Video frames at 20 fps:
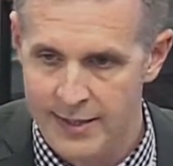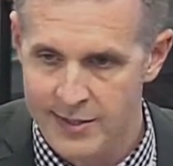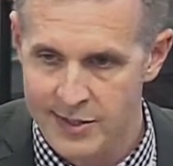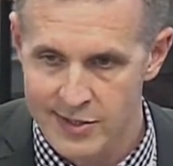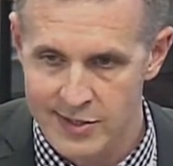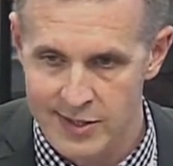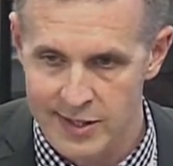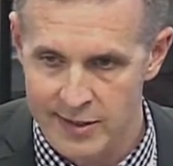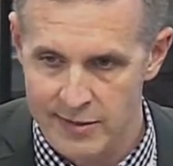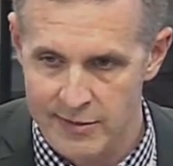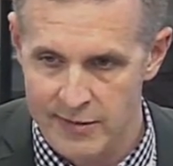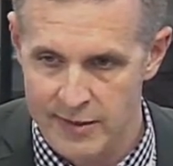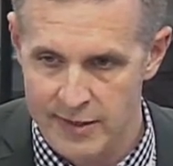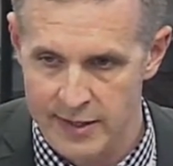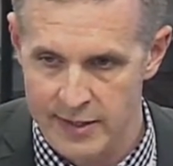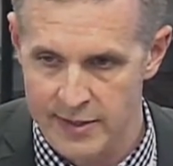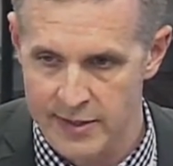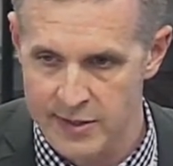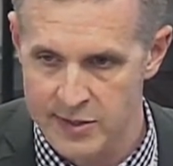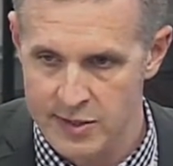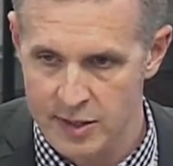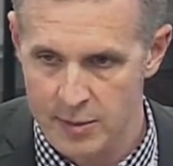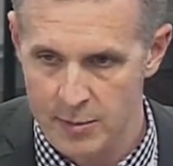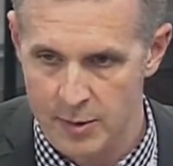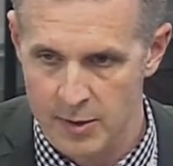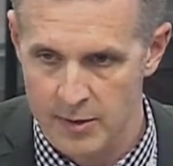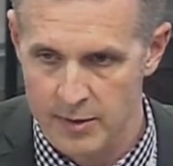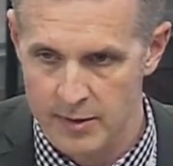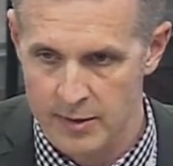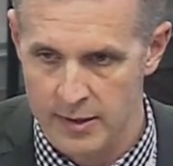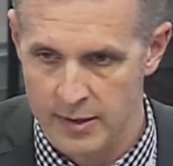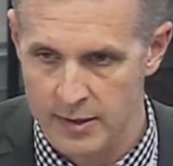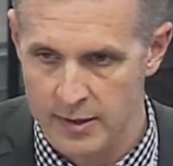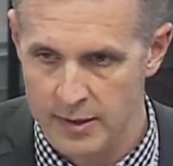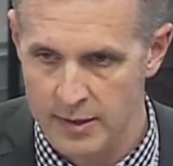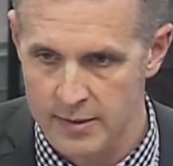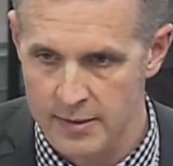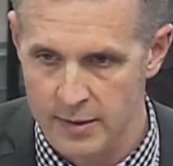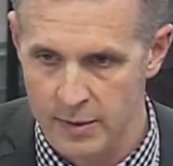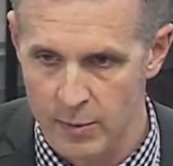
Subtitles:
just didn't fit in this summer.